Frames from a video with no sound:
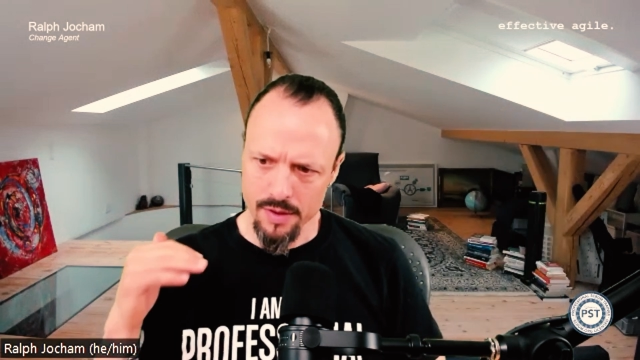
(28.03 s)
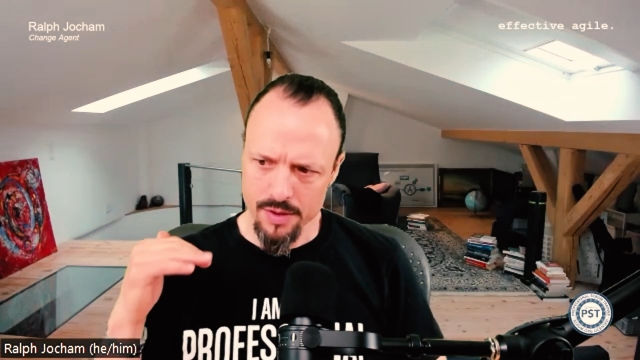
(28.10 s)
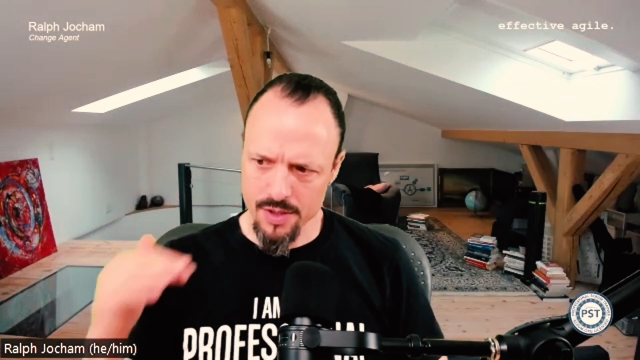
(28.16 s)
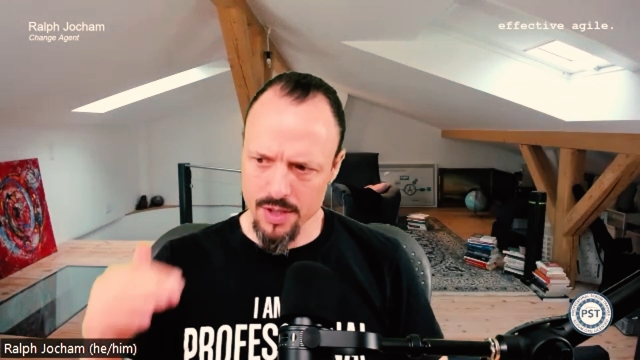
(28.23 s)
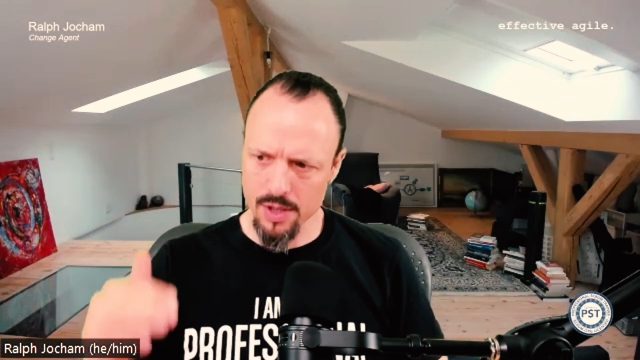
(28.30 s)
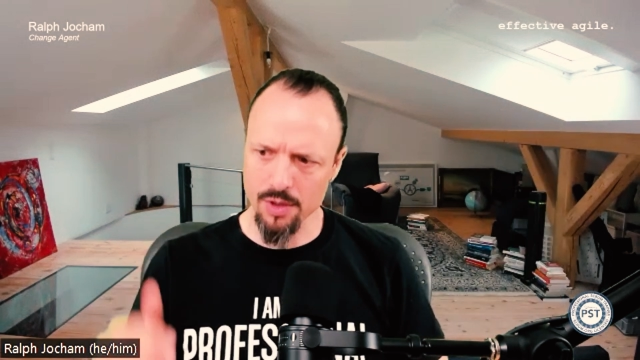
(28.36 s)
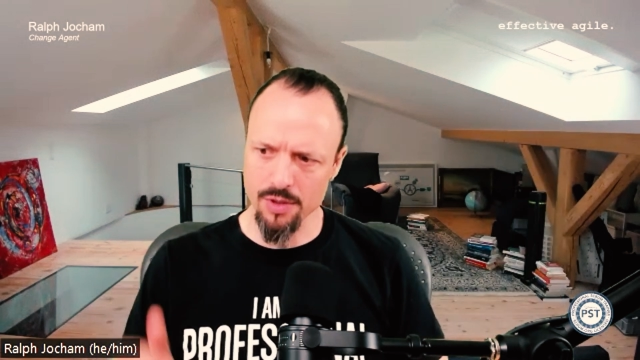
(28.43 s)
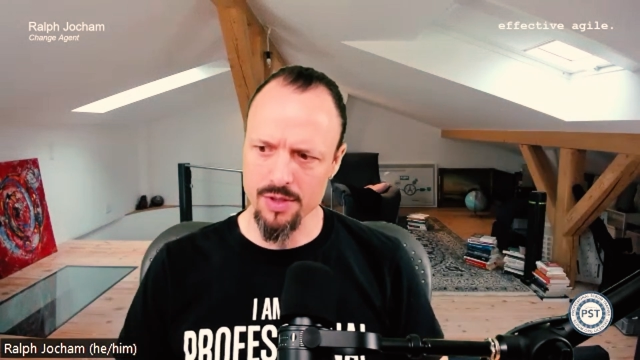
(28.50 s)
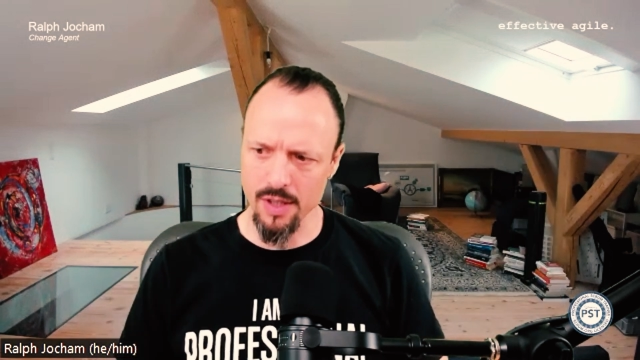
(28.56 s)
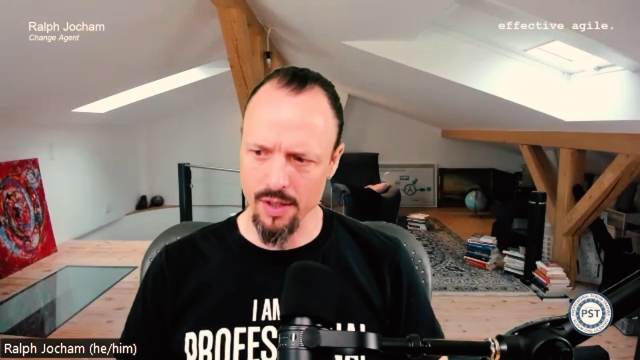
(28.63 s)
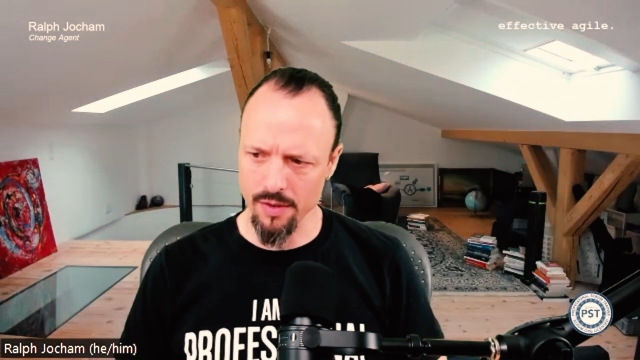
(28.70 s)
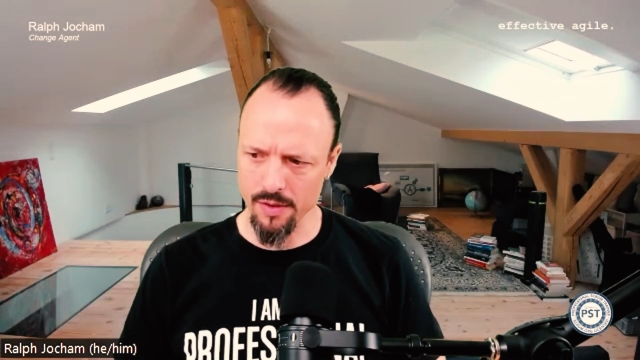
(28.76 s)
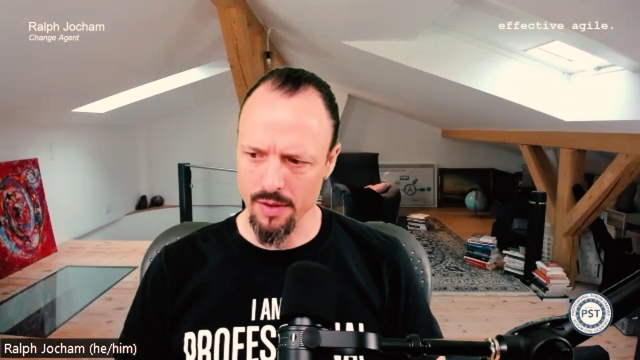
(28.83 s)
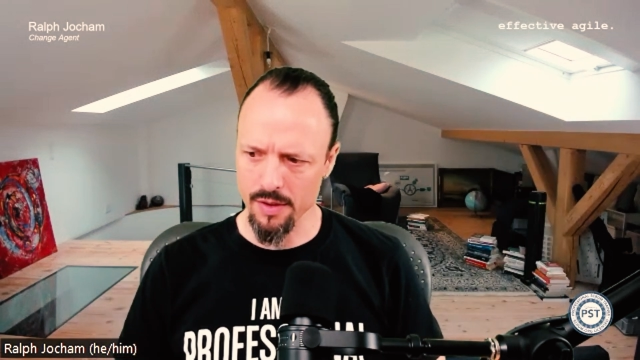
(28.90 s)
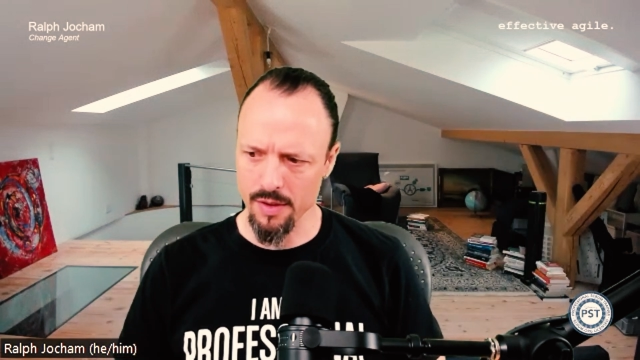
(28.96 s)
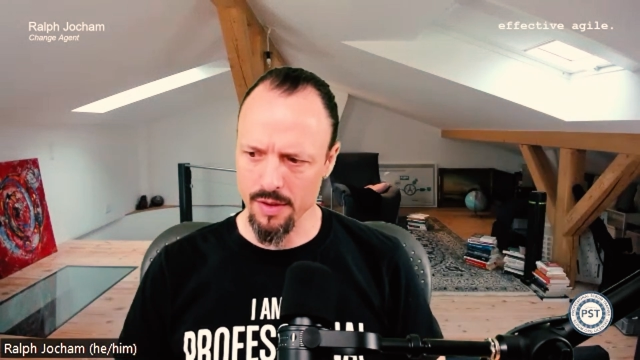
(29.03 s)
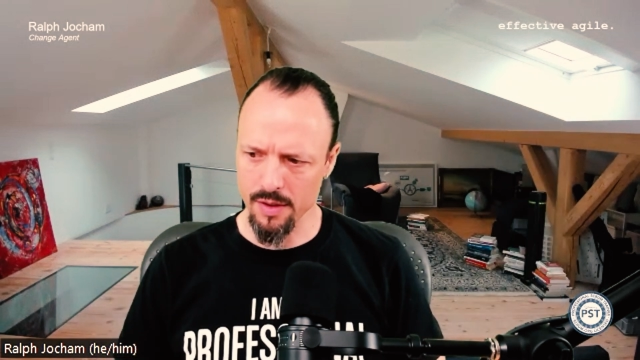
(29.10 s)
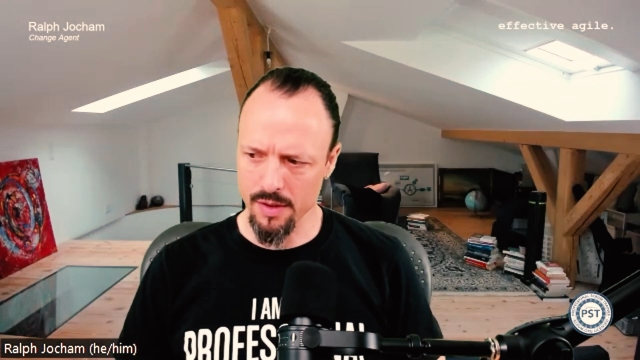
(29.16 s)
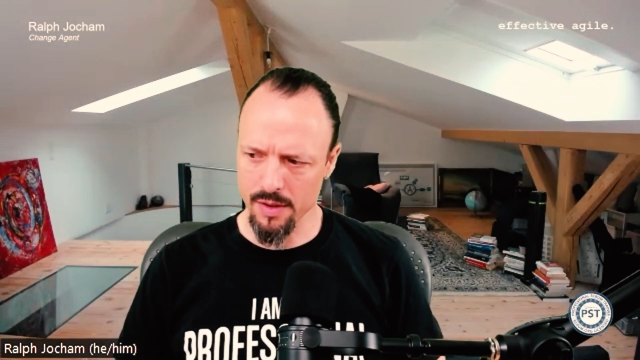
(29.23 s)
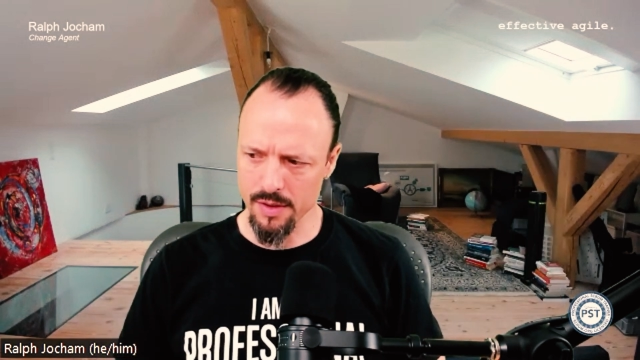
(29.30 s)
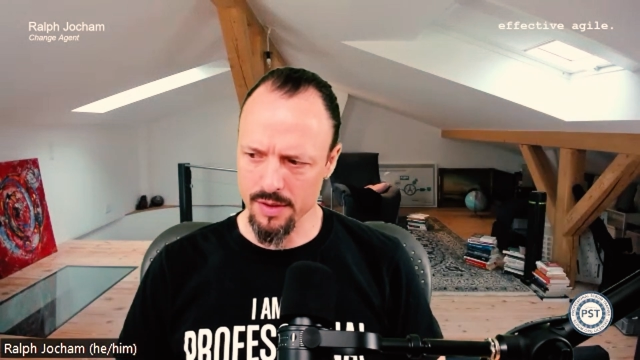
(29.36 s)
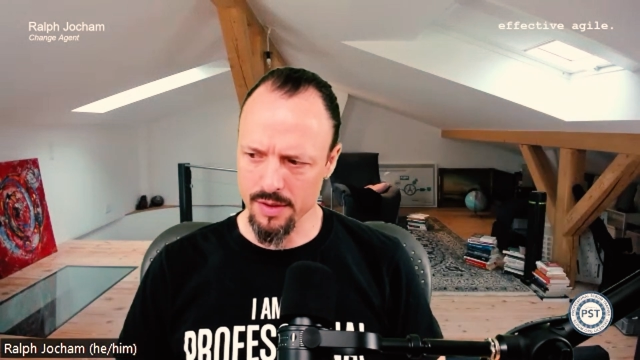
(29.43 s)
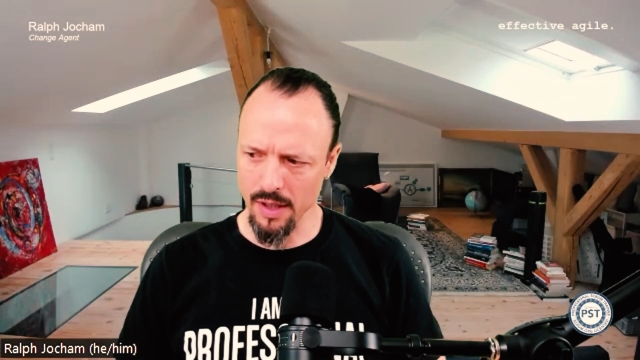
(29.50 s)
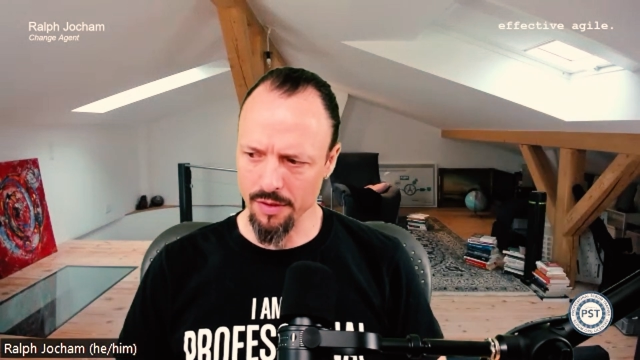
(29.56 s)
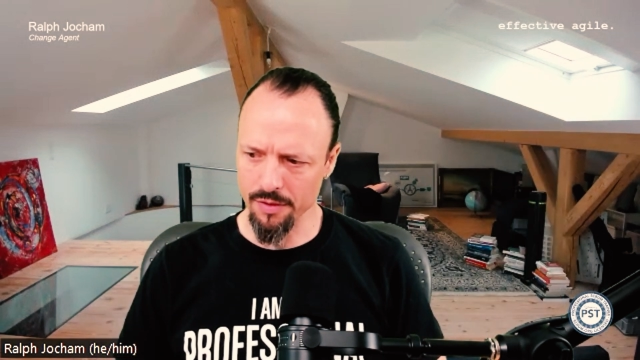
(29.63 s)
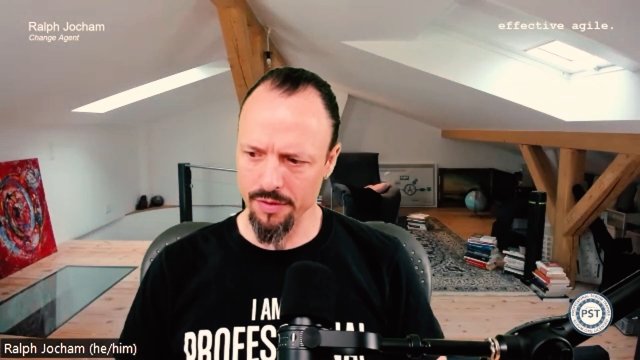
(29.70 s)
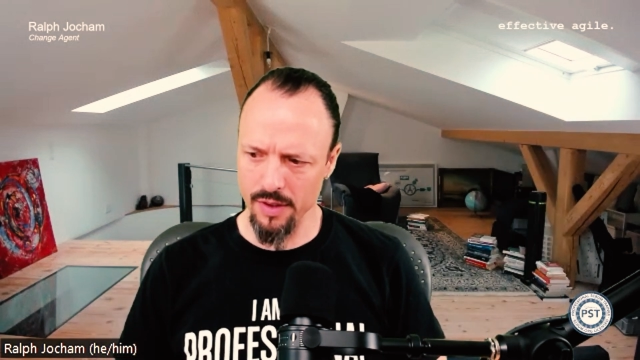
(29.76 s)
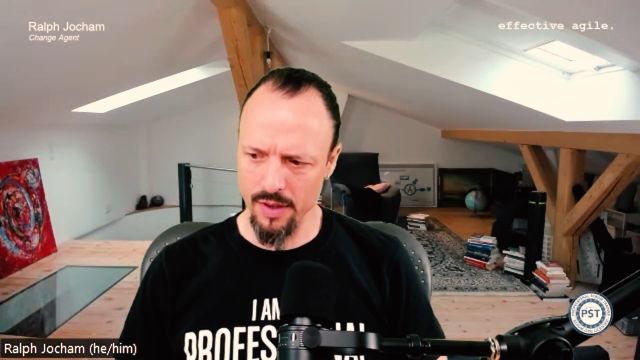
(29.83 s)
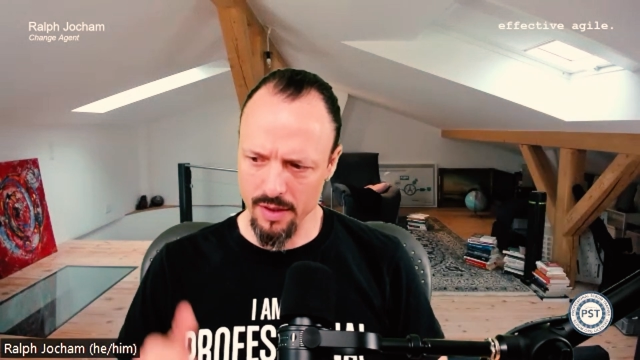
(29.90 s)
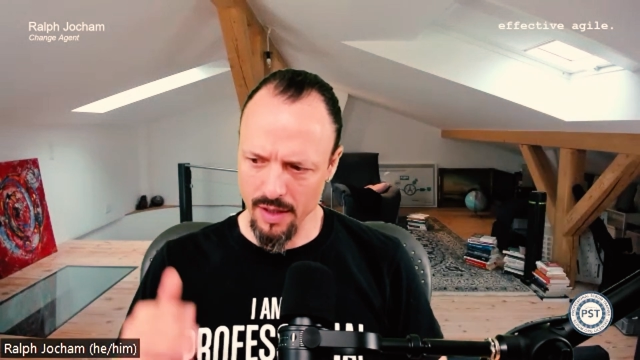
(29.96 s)
see
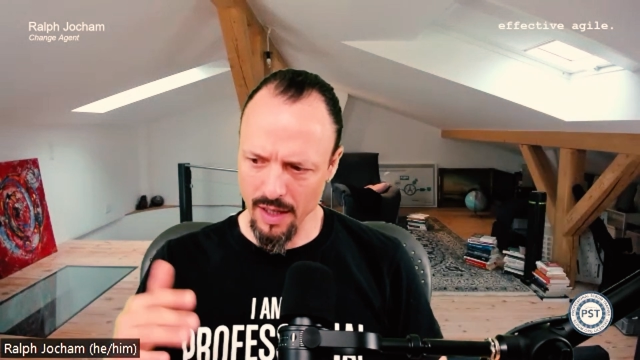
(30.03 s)
yourself uh,